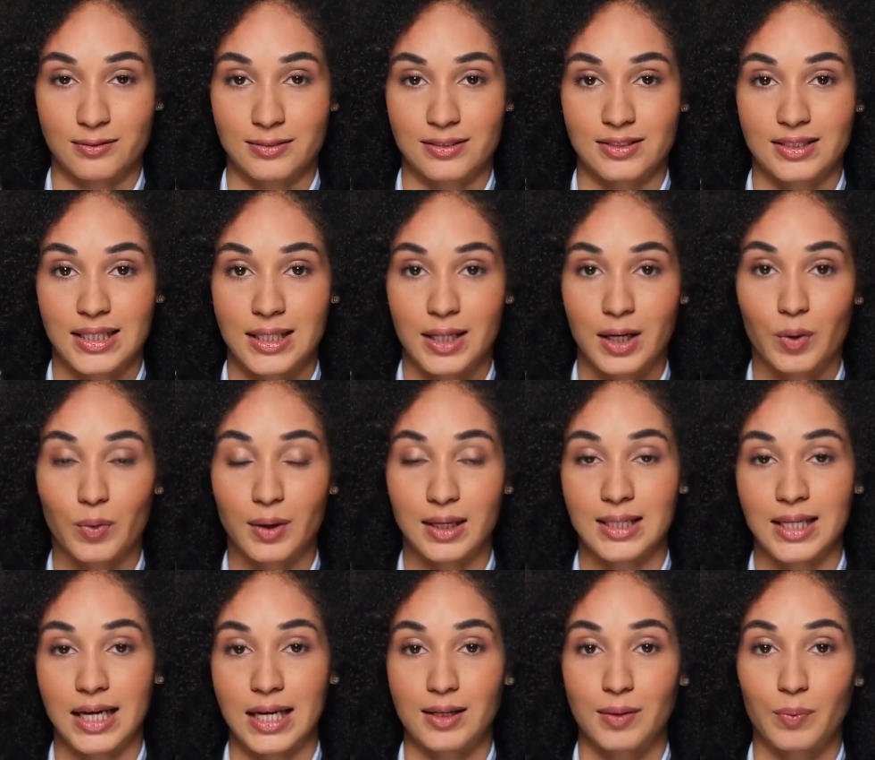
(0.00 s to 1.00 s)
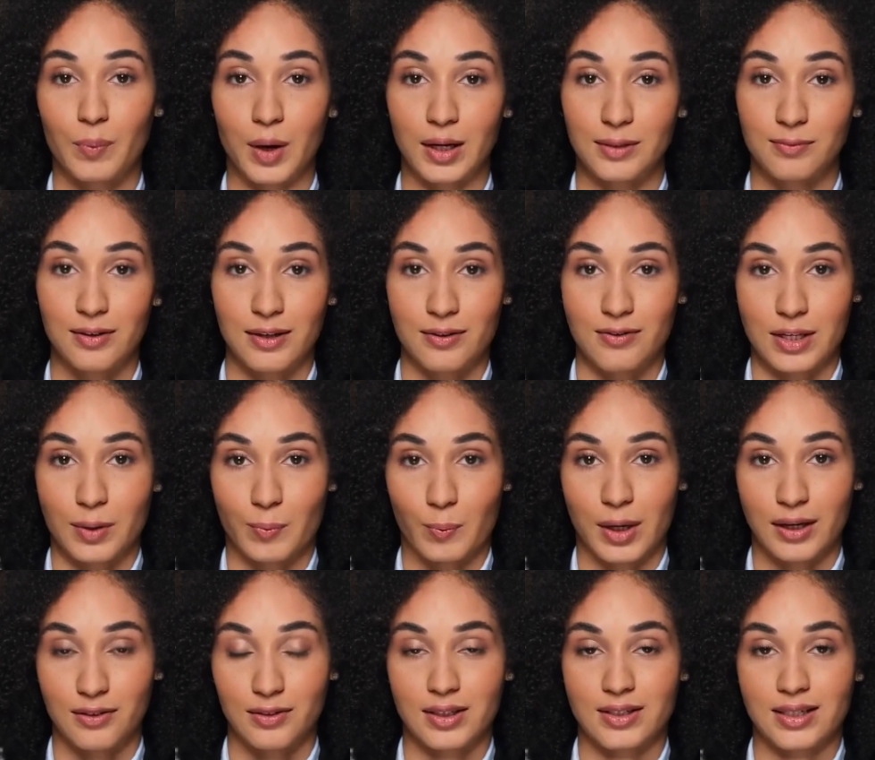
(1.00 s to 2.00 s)
Sekulic has won
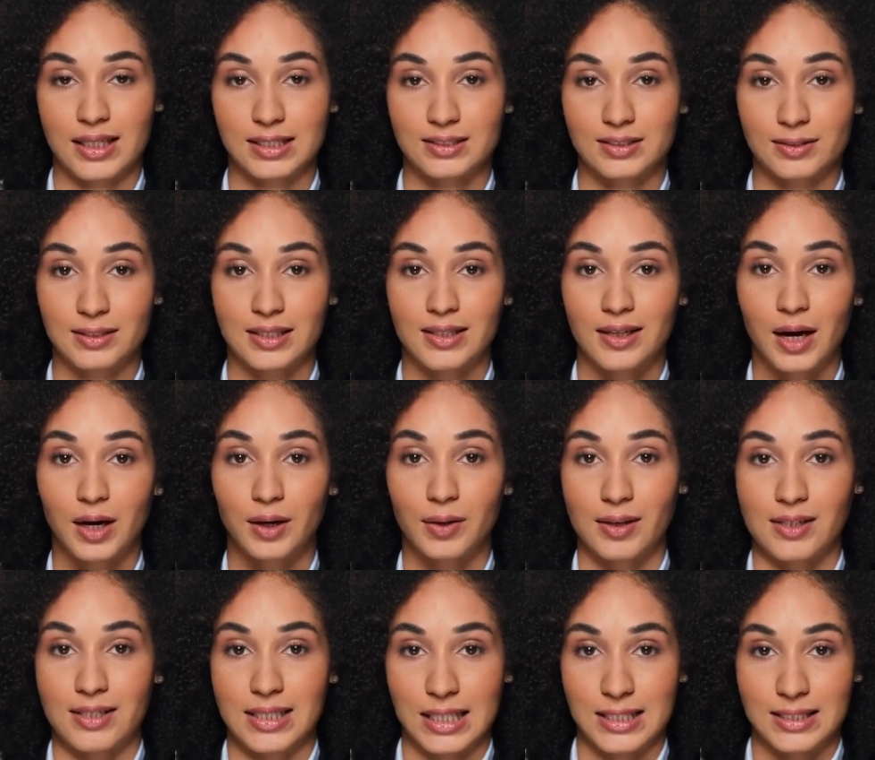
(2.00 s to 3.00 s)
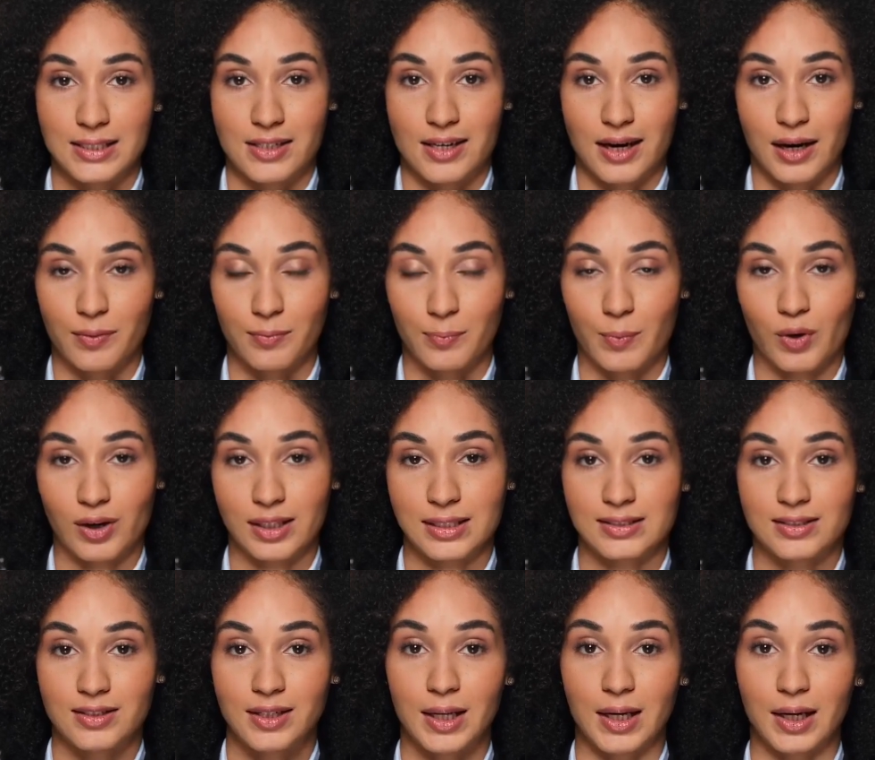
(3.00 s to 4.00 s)
51% of his own second serve
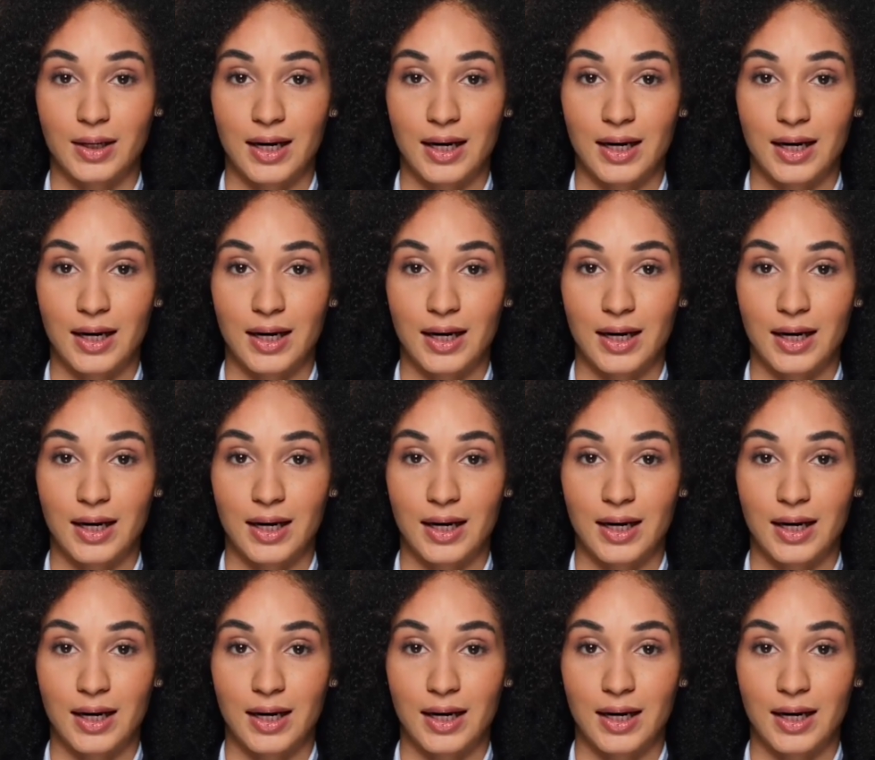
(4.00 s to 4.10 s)
points